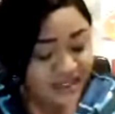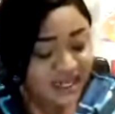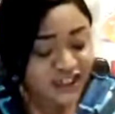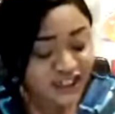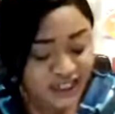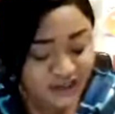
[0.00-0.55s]

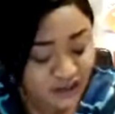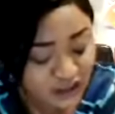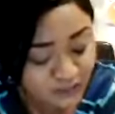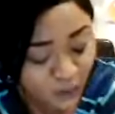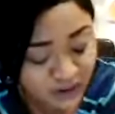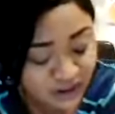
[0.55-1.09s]
then
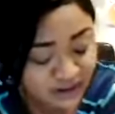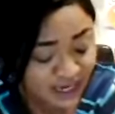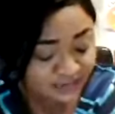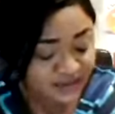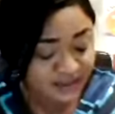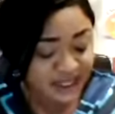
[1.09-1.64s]
Jesus spoke to
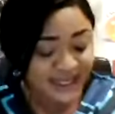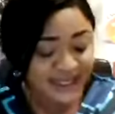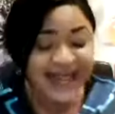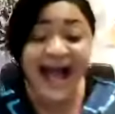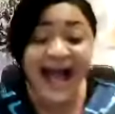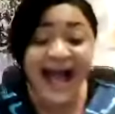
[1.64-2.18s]
them
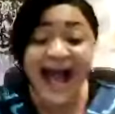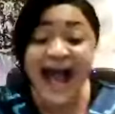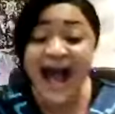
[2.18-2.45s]
saying,